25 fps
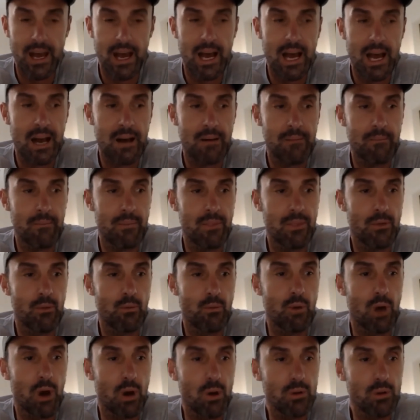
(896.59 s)
the
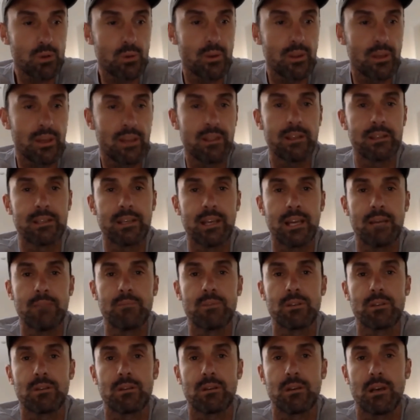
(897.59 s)
roles within the
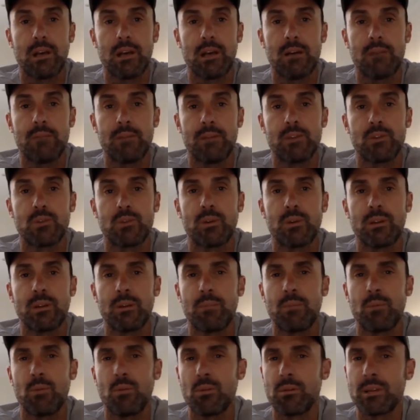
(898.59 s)
teams is really
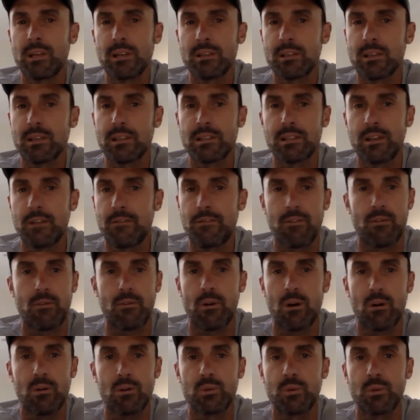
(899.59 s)
important, because there's different
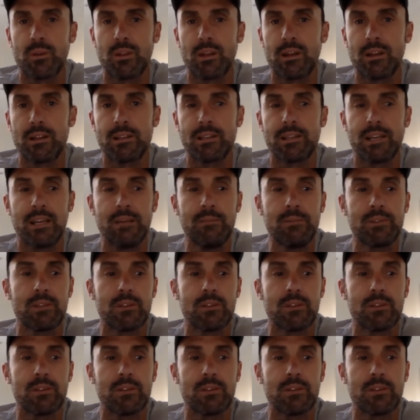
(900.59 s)
roles within a team. So